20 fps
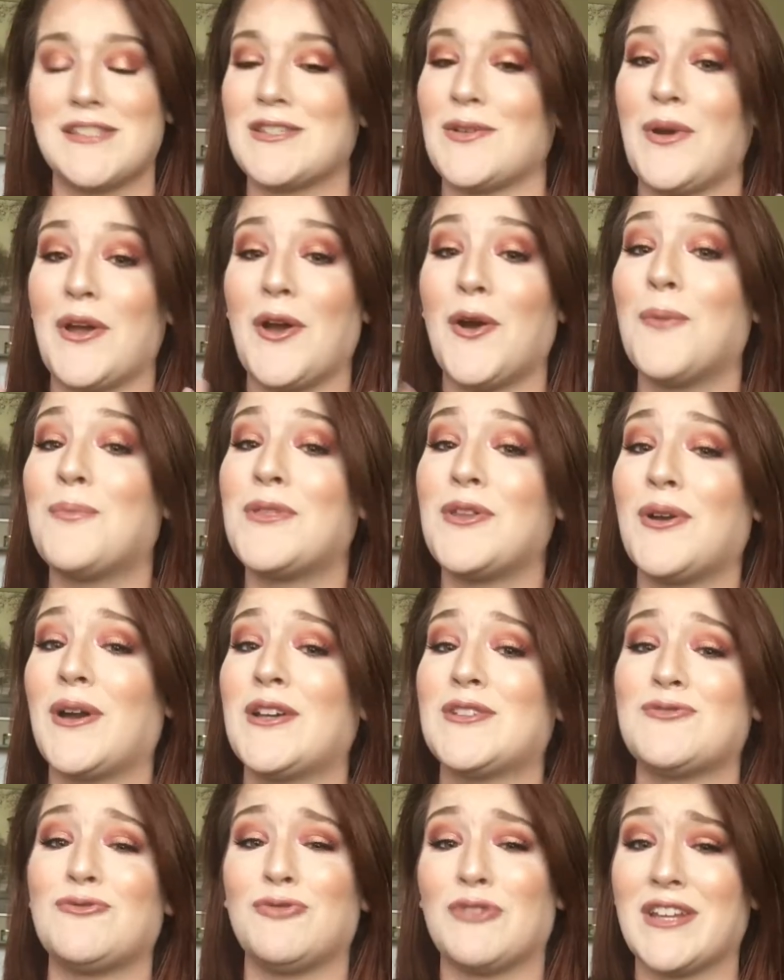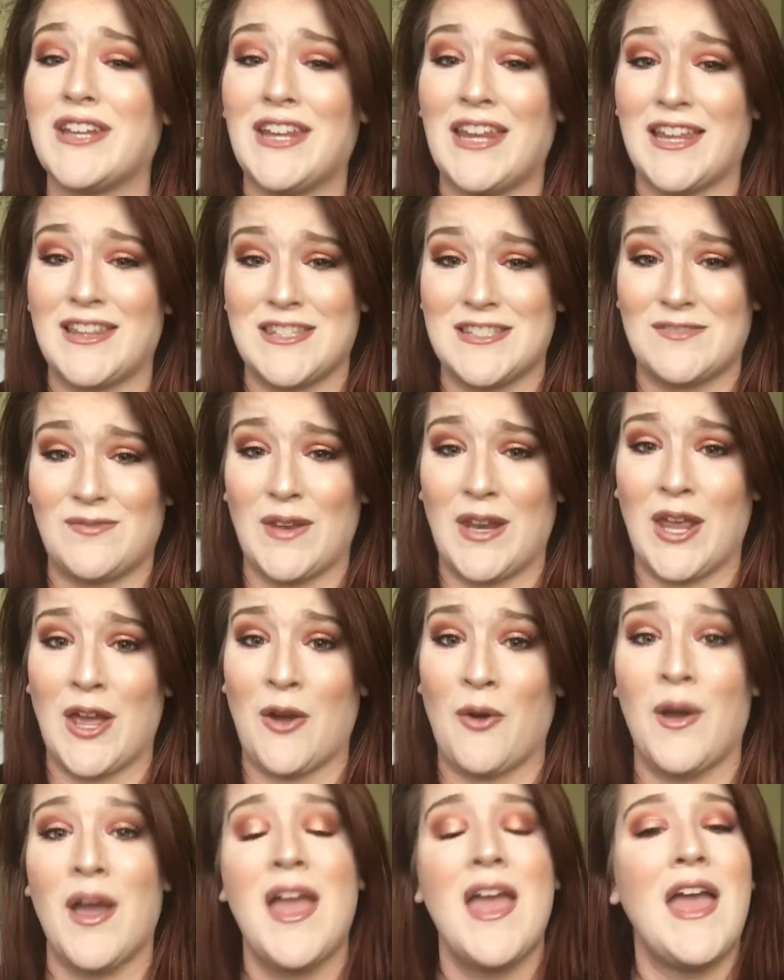So I hope that you guys really like this
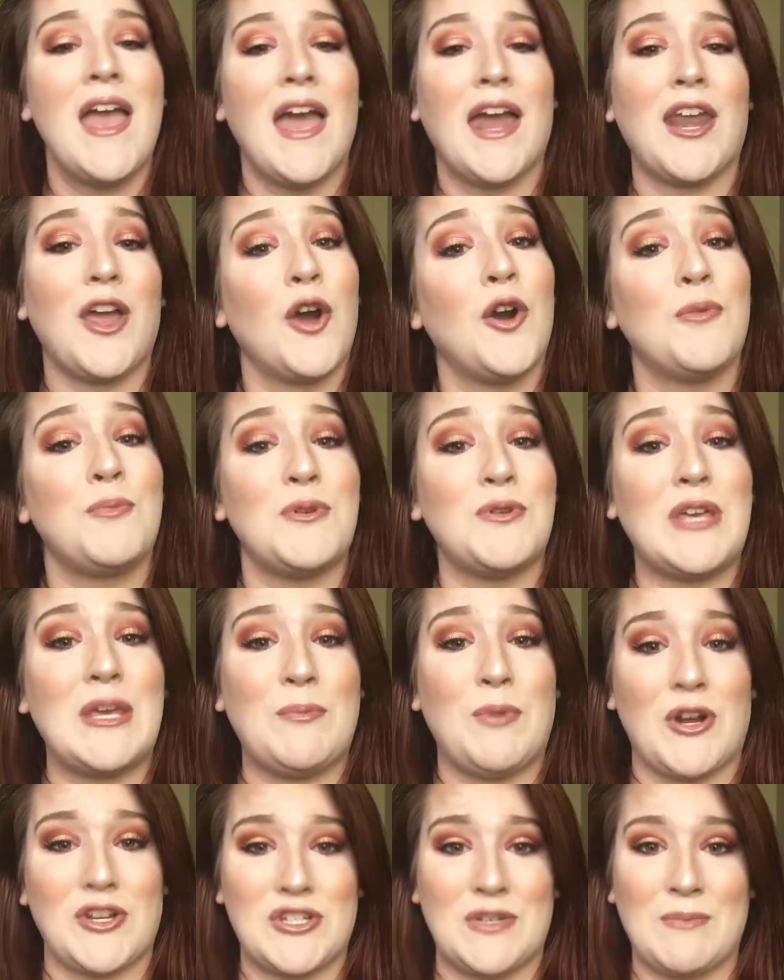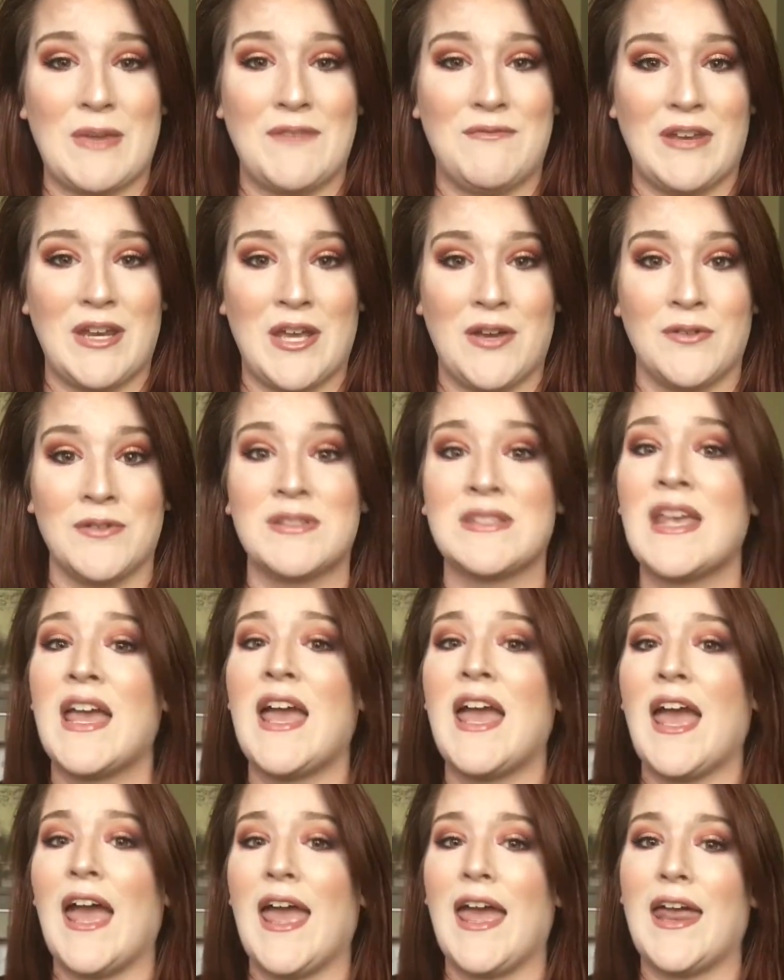video, and I hope you keep watching my videos,
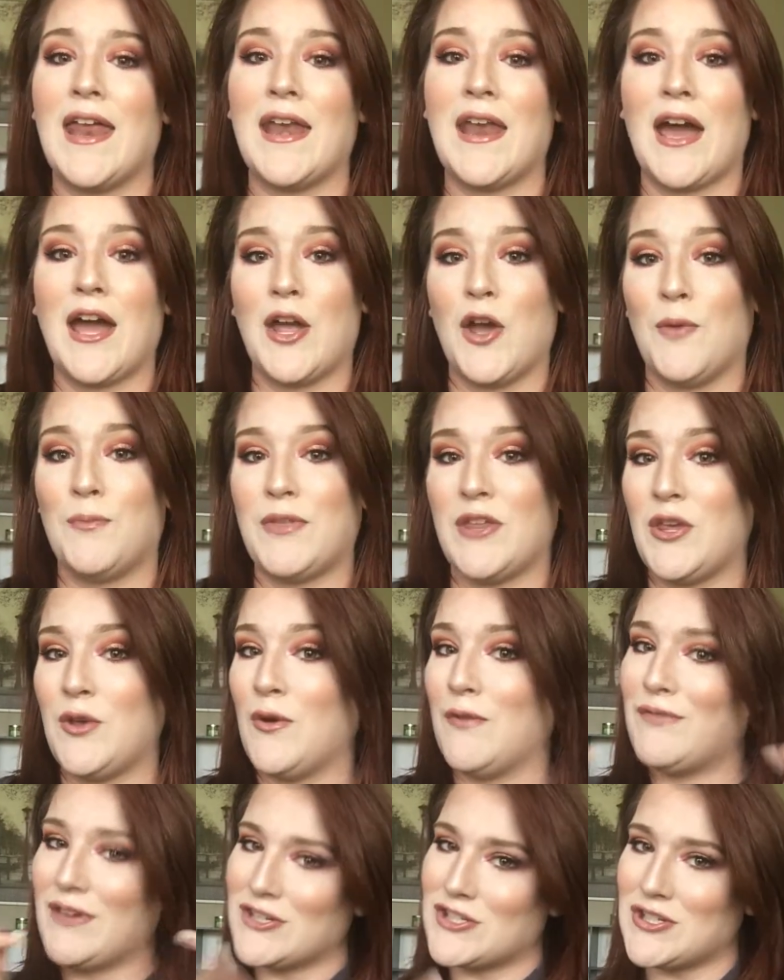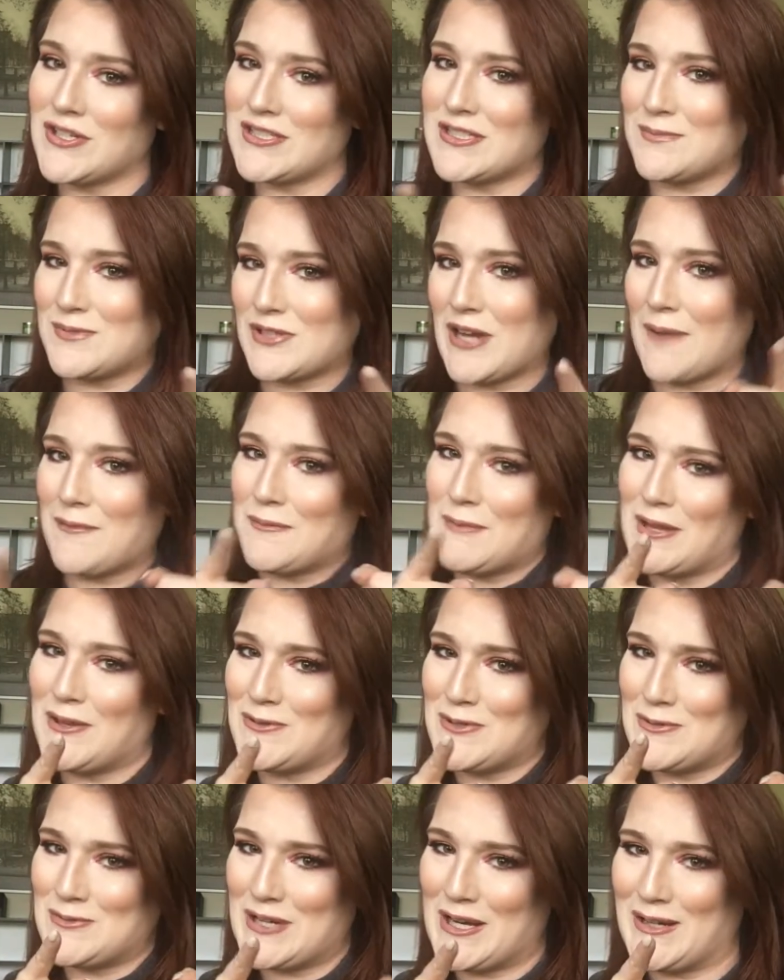and I hope that you eventually subscribe to my
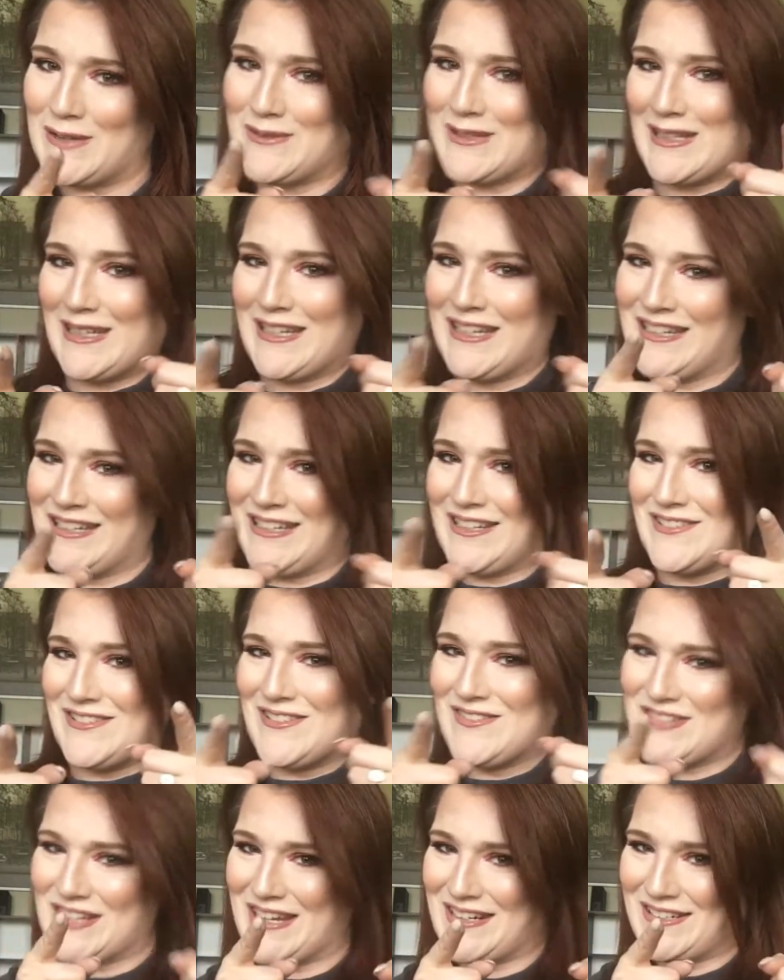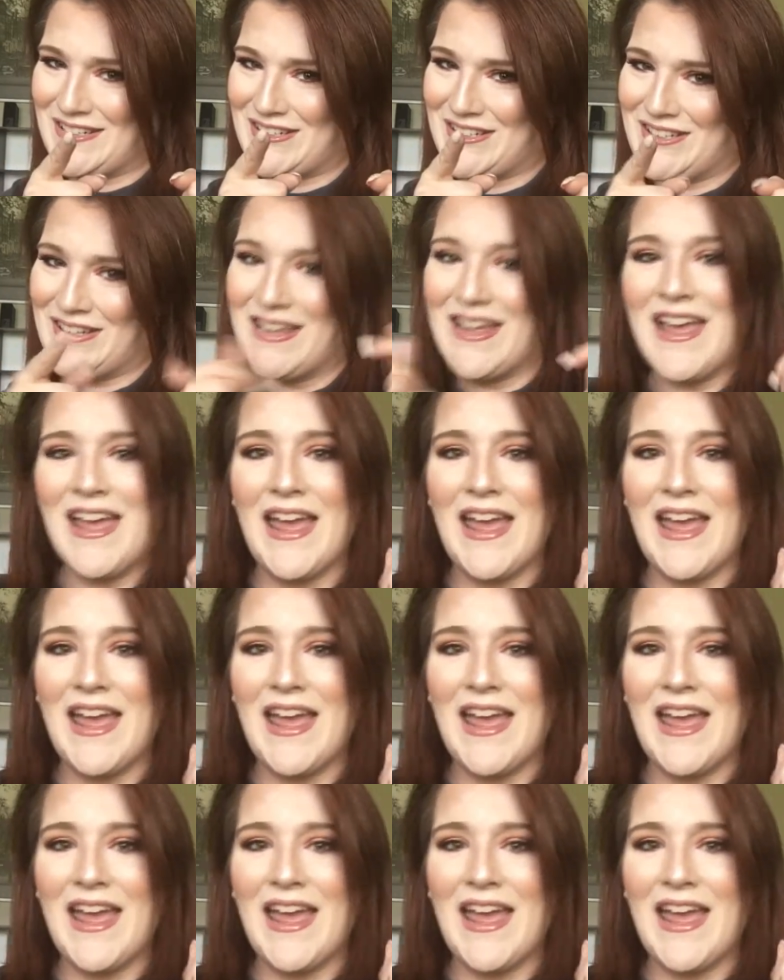YouTube channel when I get a YouTube channel.